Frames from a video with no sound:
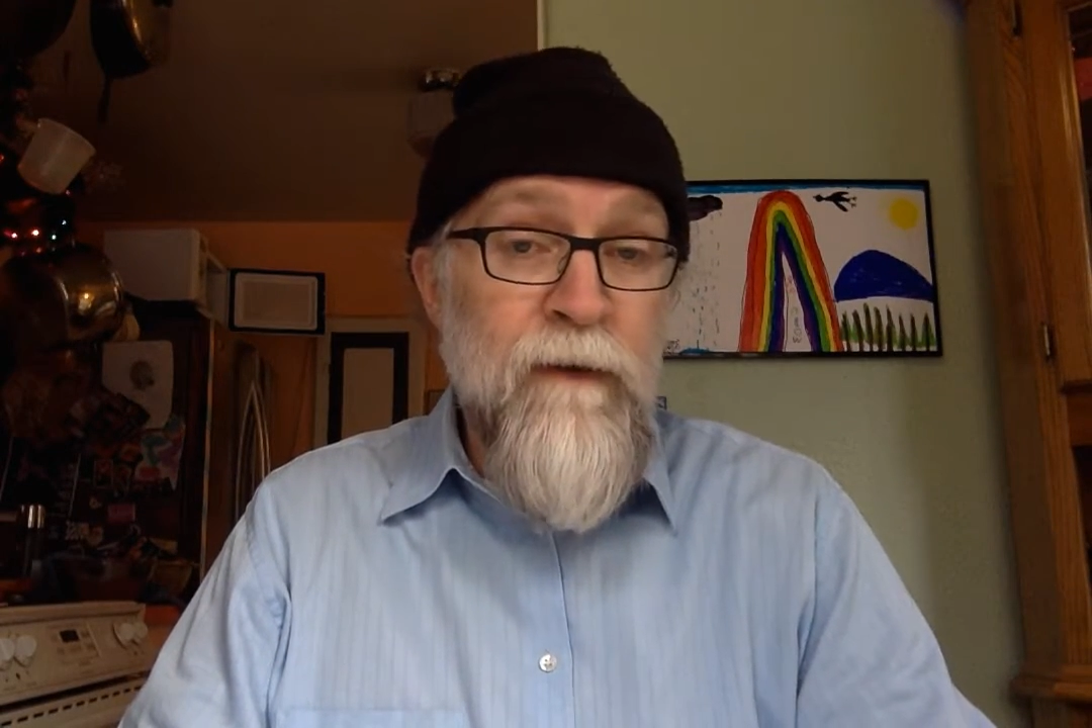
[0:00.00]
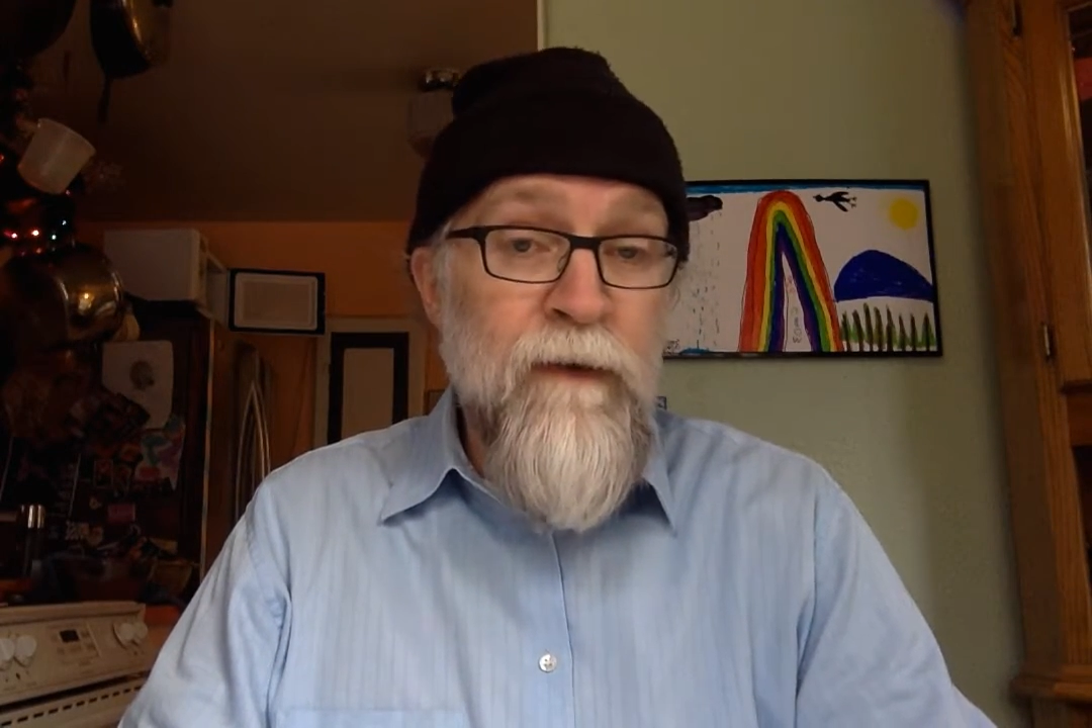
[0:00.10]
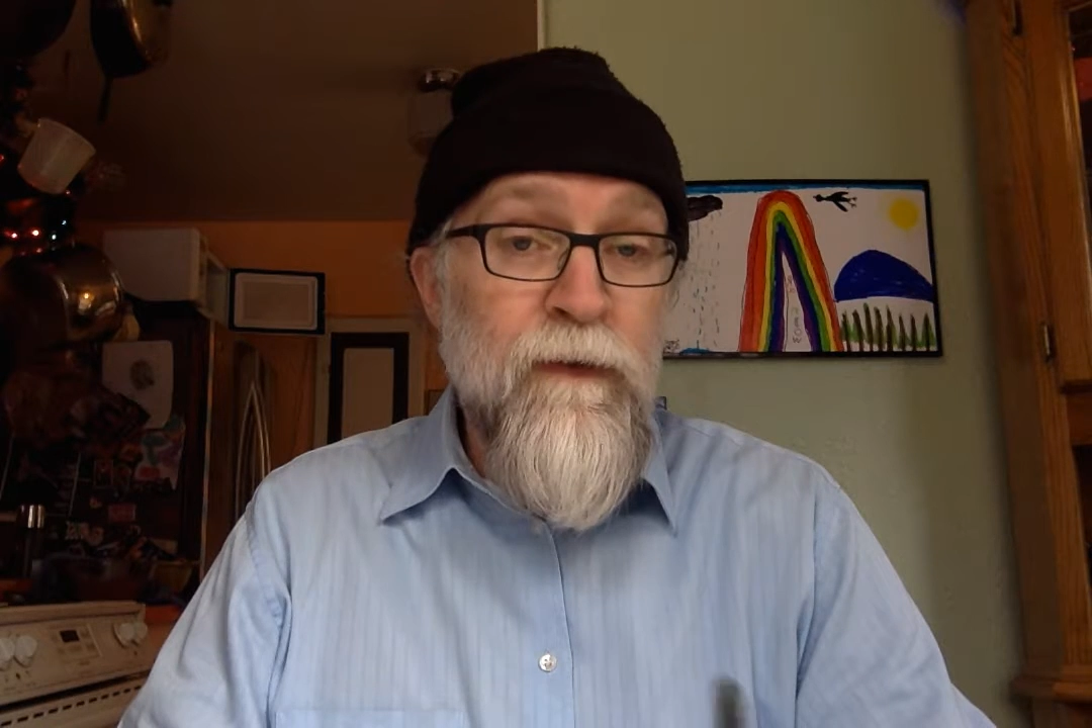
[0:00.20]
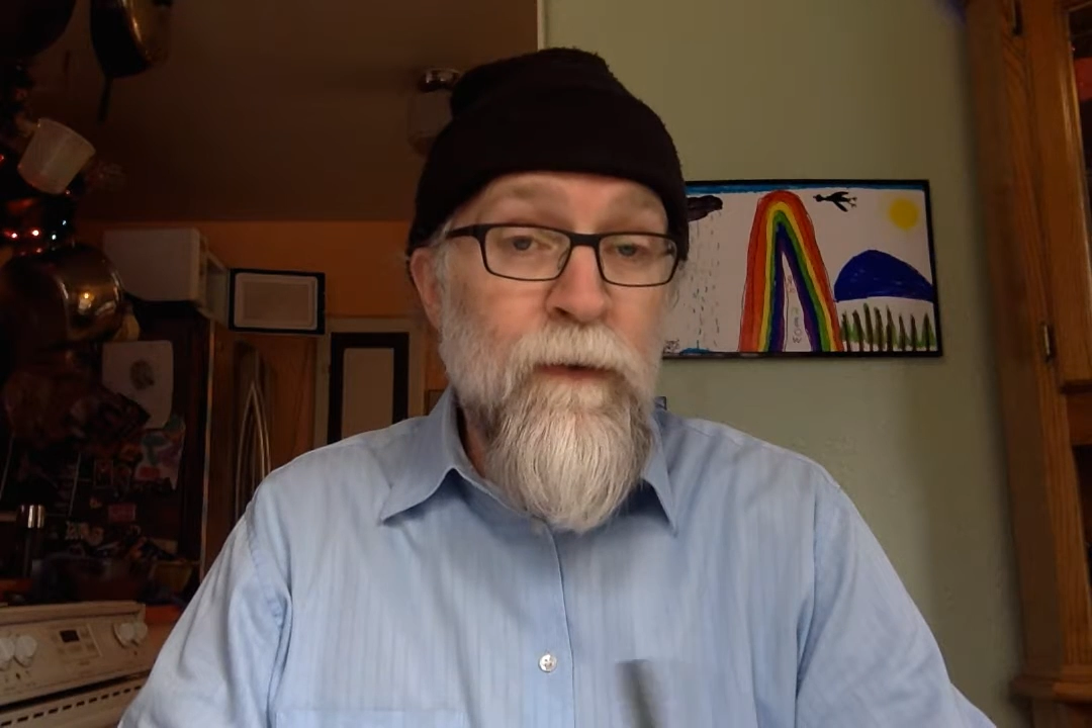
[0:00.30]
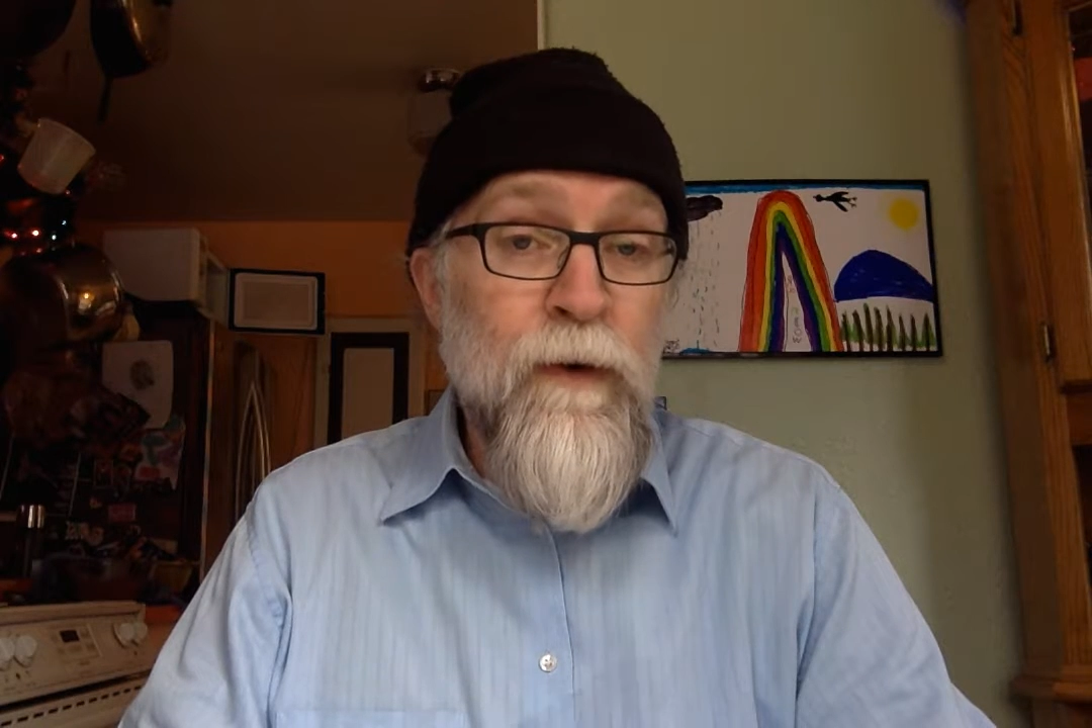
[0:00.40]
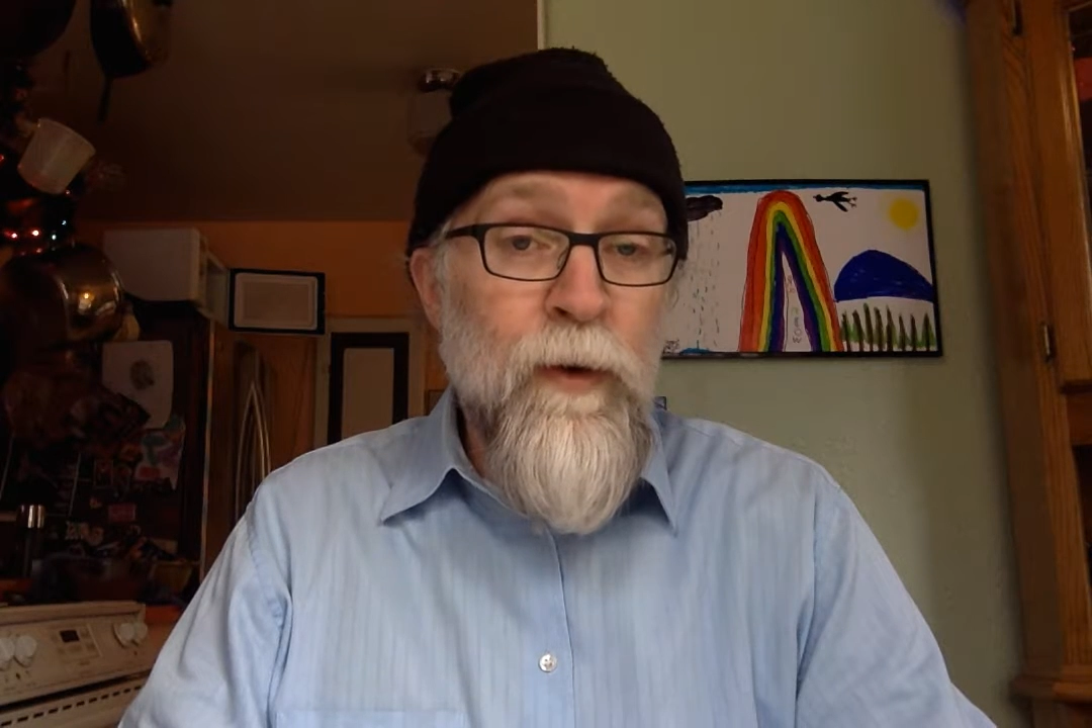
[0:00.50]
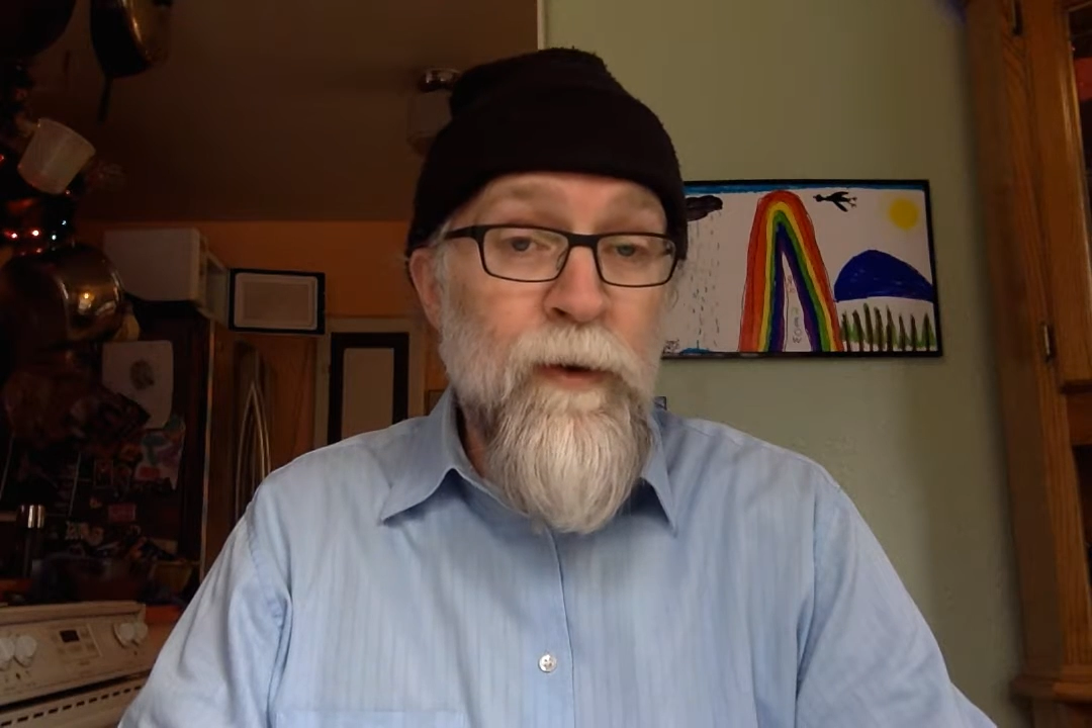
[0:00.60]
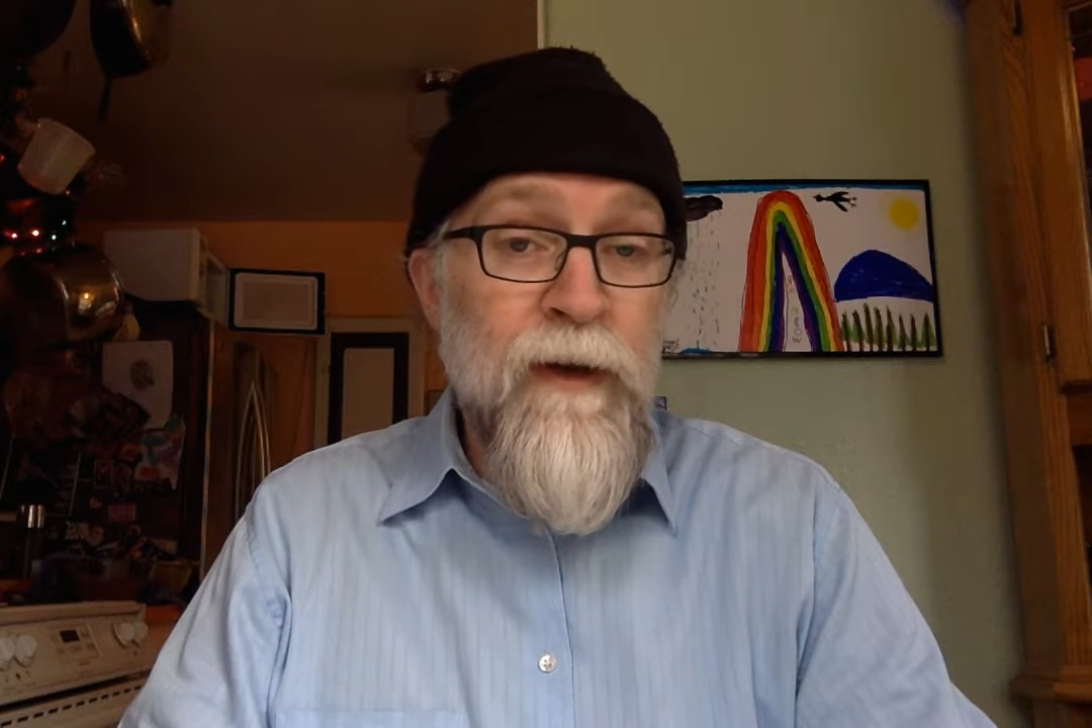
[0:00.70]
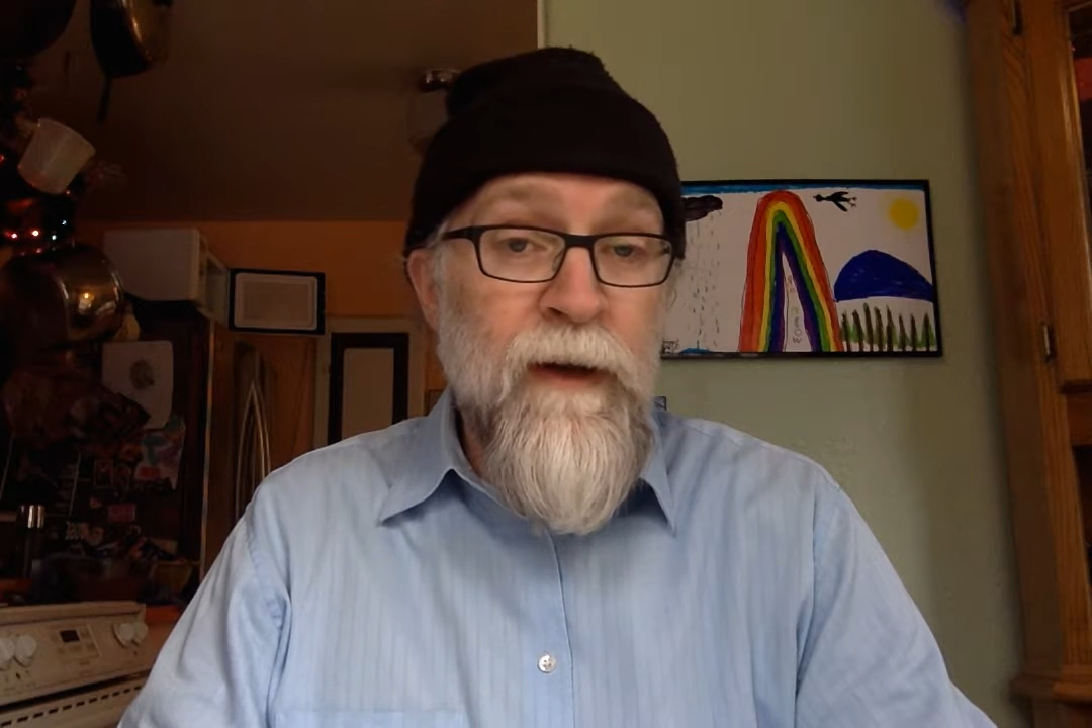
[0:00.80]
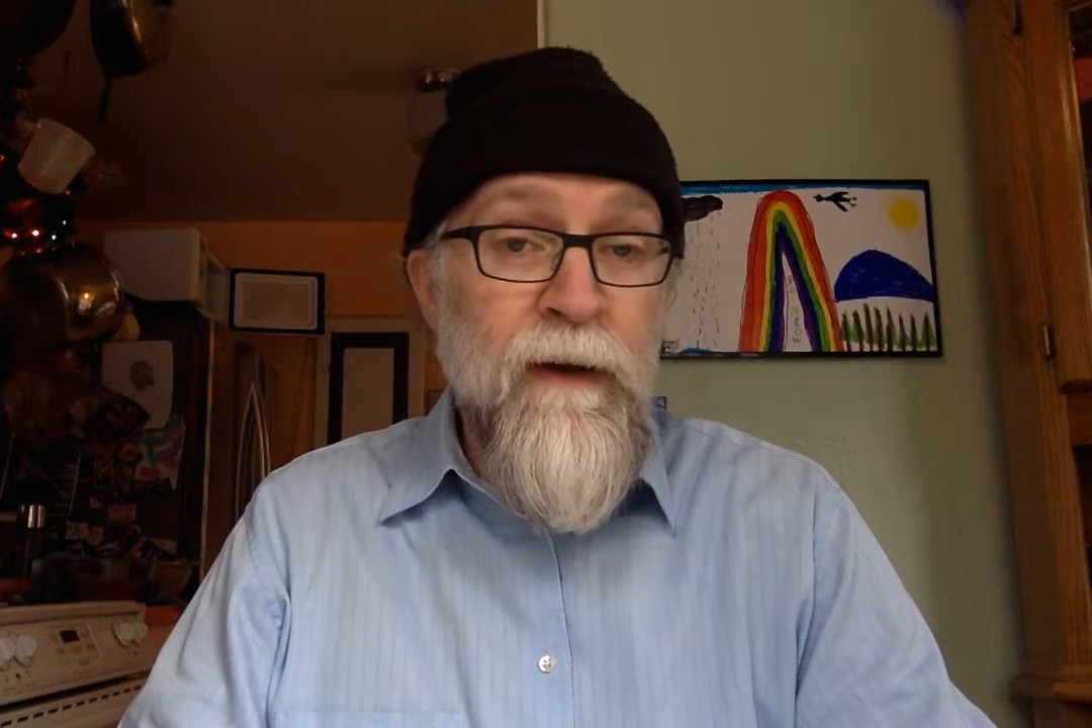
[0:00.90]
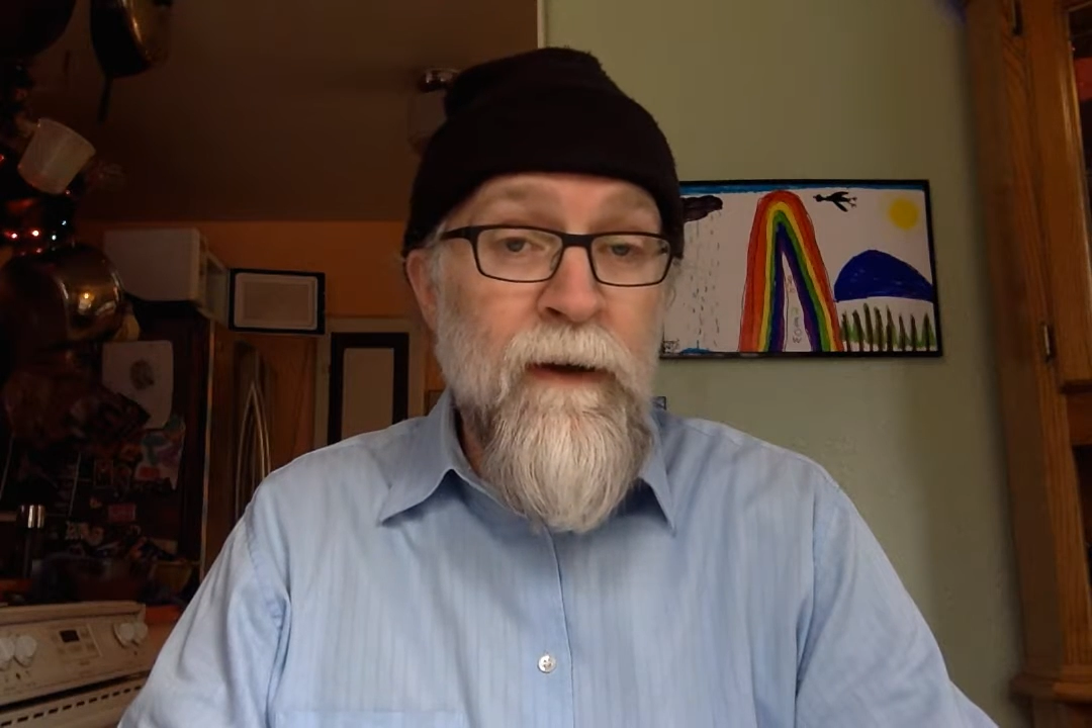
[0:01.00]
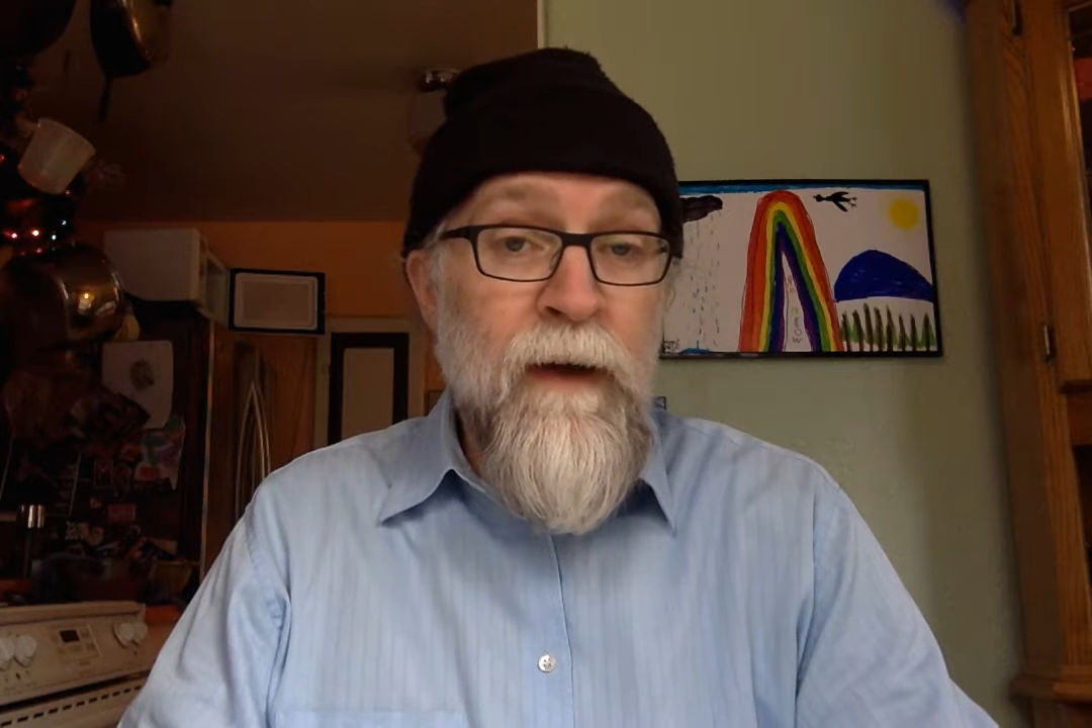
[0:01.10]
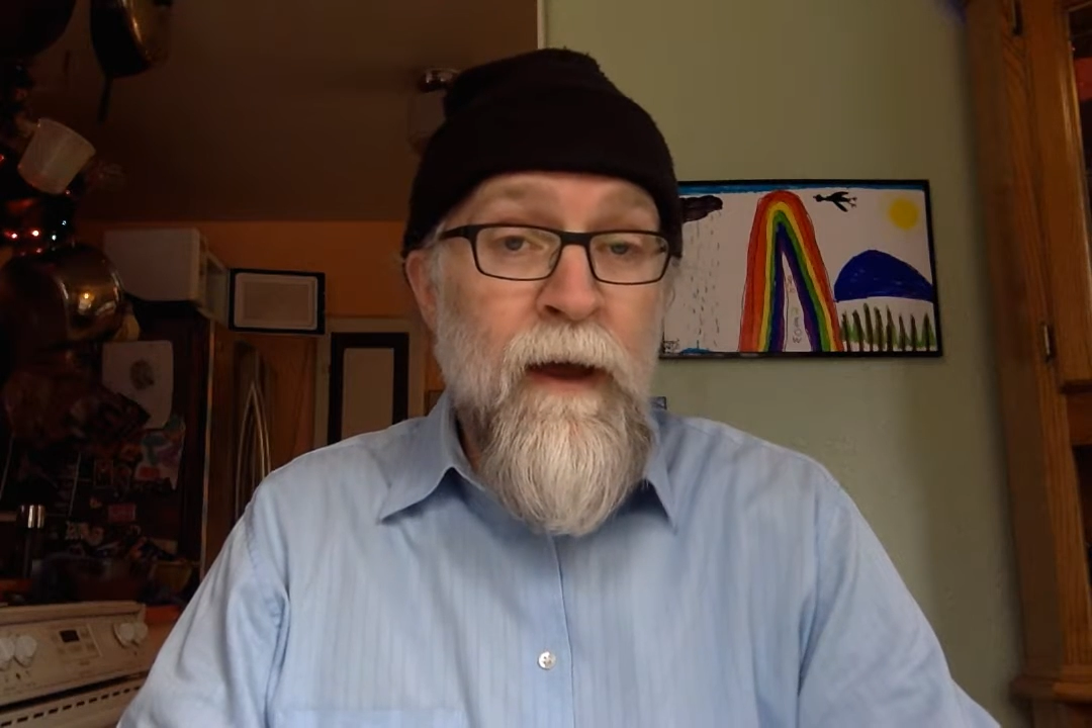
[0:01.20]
historical data